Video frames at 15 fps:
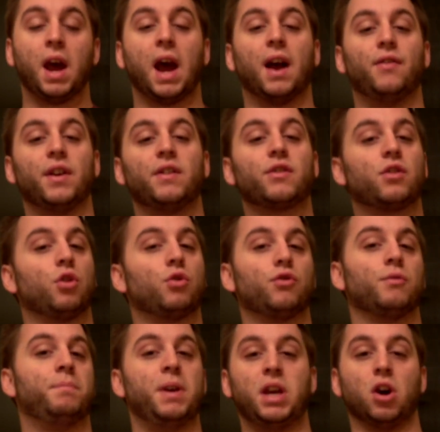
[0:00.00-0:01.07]
And this
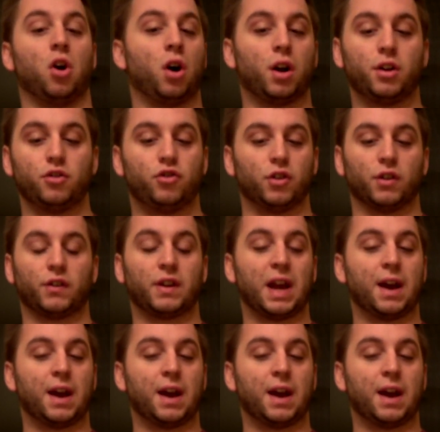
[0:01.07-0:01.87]
goes beyond just